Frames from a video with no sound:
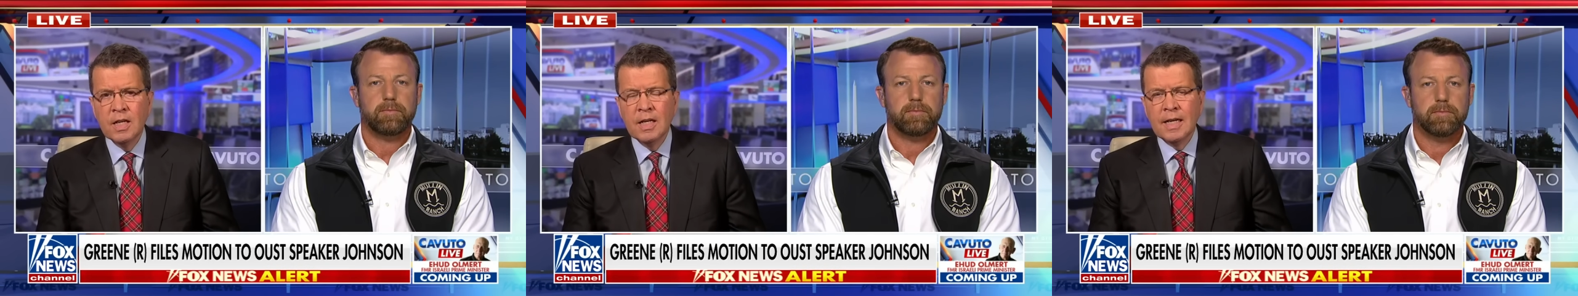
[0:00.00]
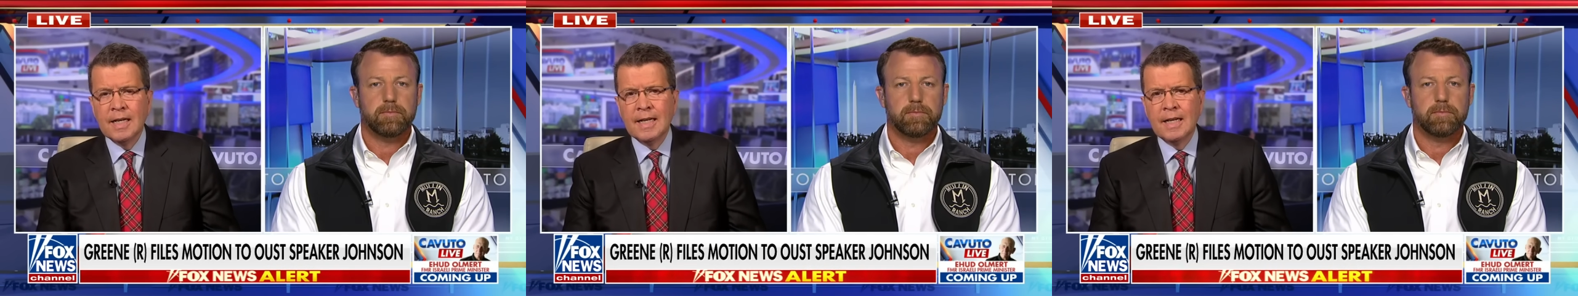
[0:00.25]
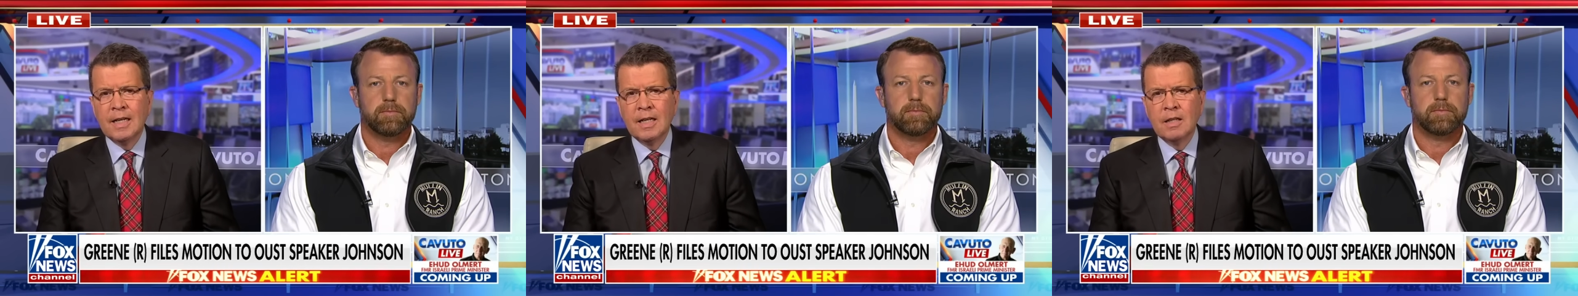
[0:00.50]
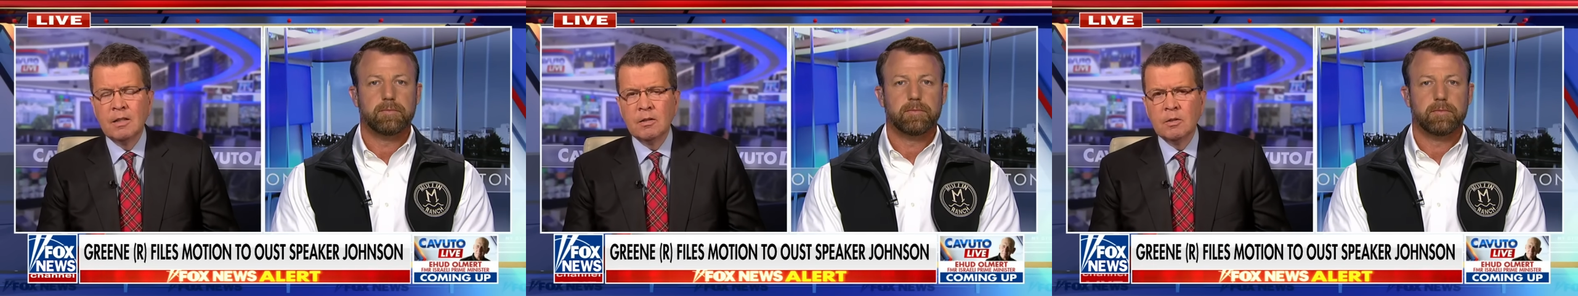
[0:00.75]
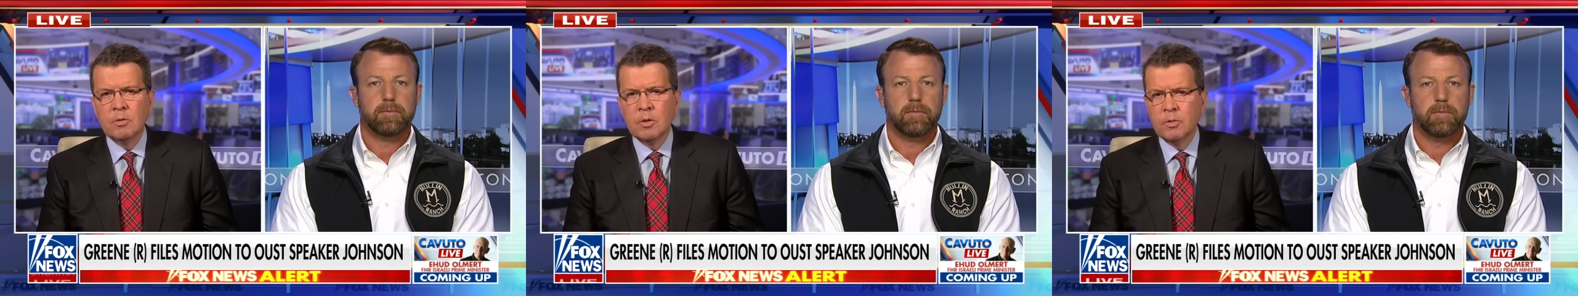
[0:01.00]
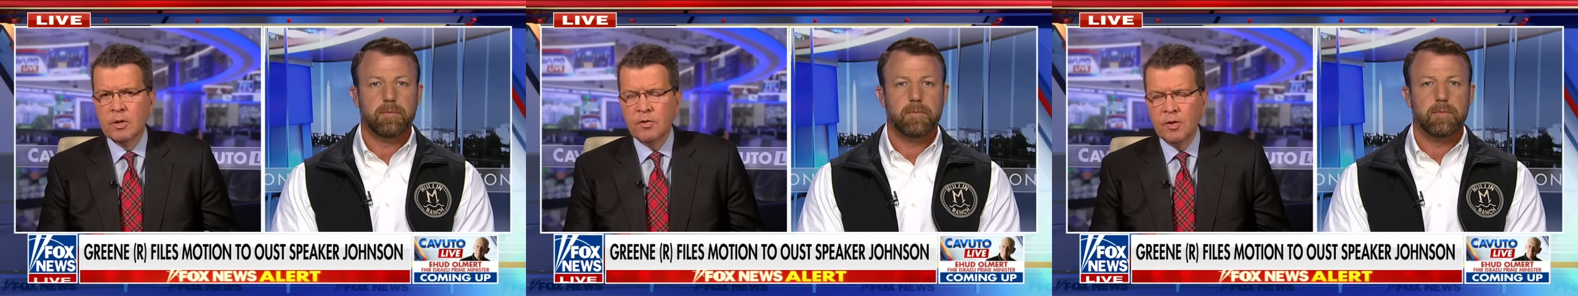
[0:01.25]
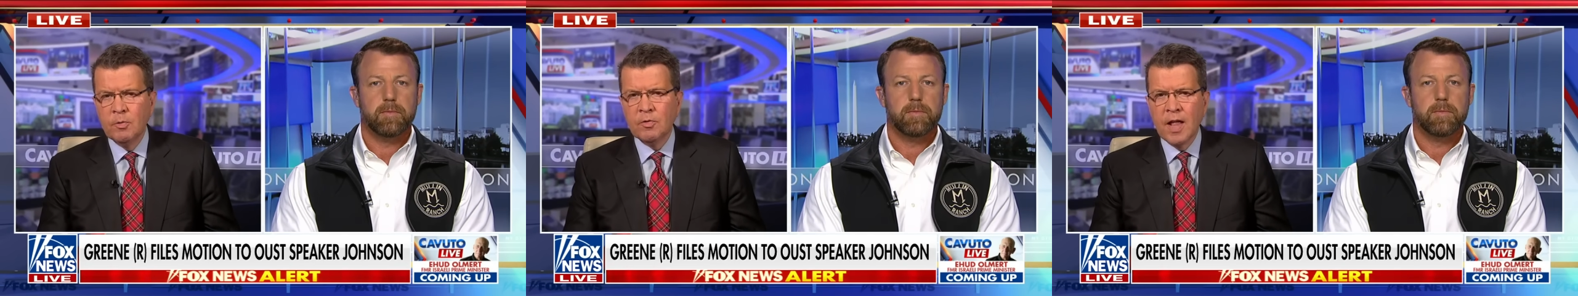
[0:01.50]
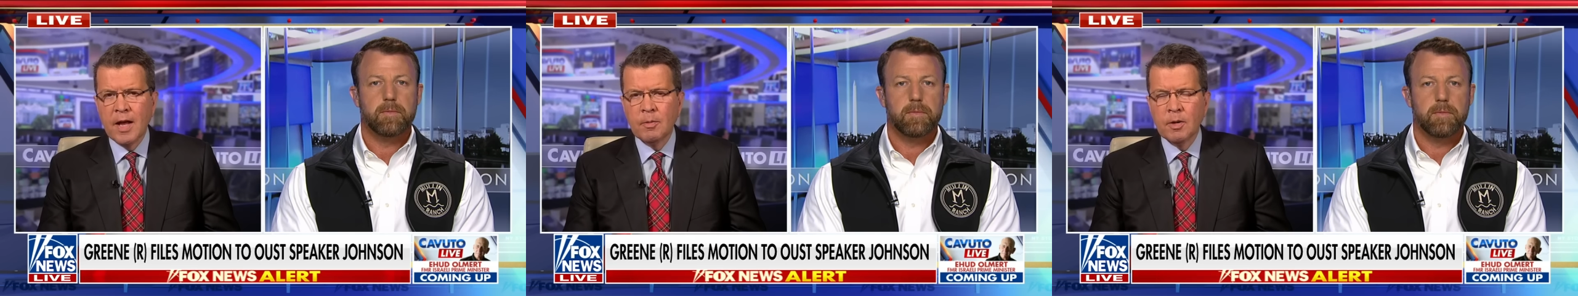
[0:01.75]
Speaker 1: where it seems
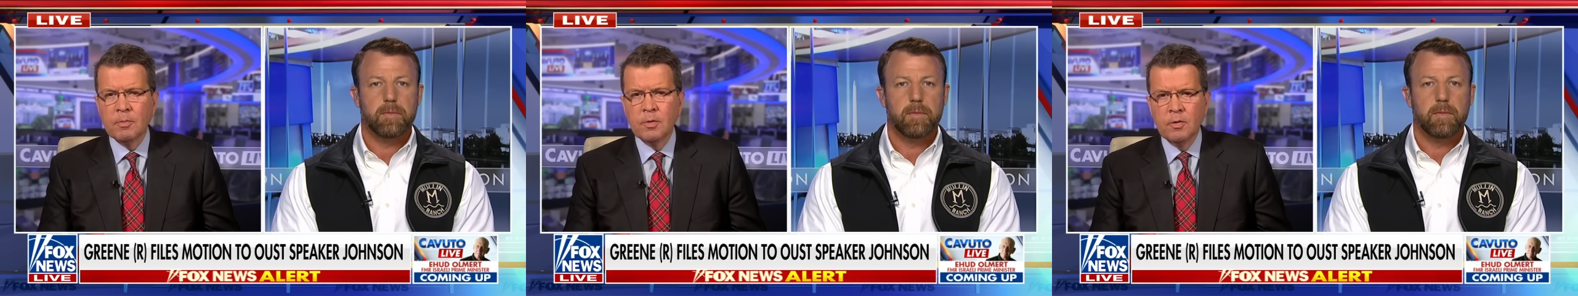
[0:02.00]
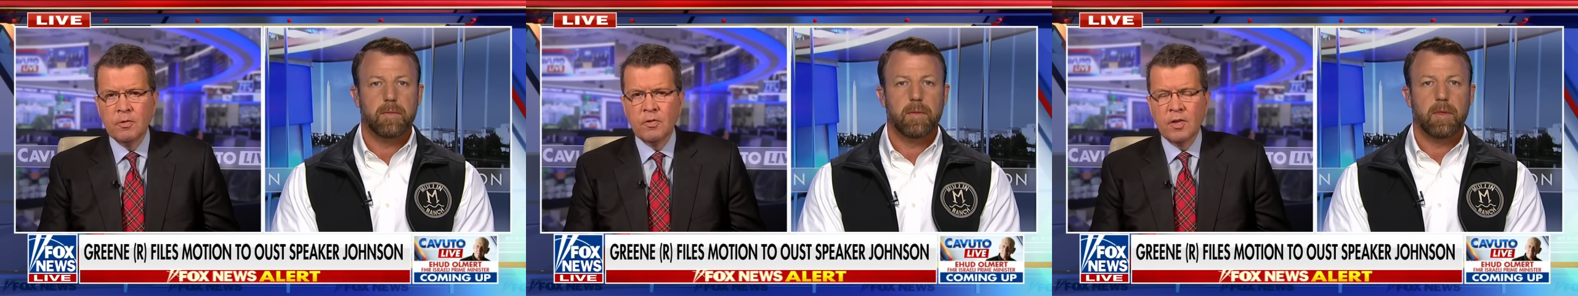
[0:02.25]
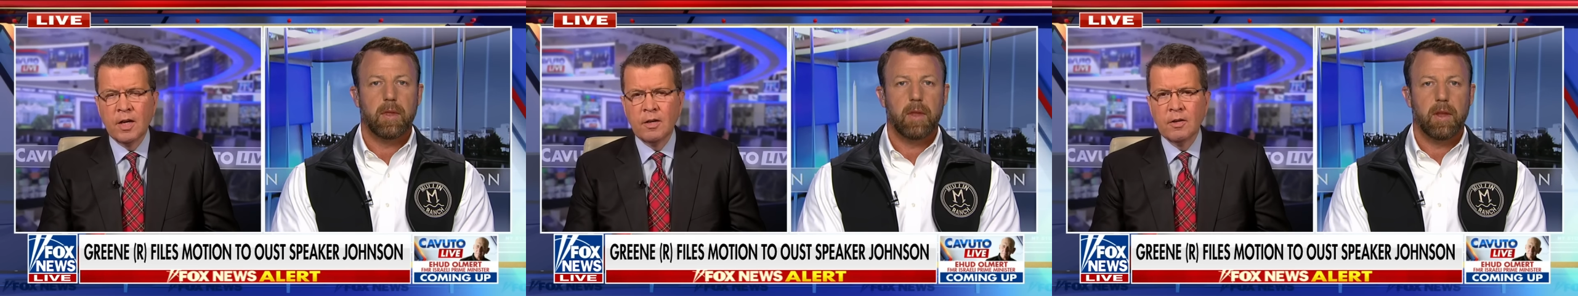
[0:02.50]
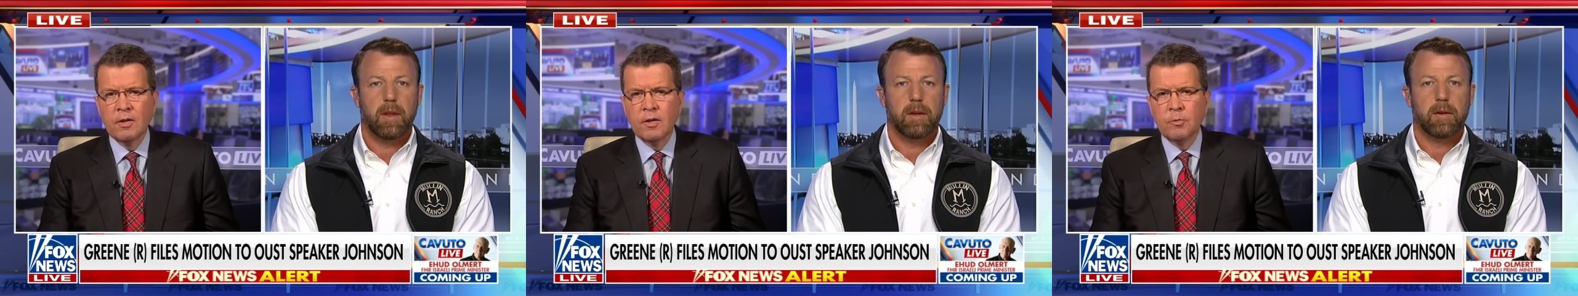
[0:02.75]
Vladimir Putin, Senator, is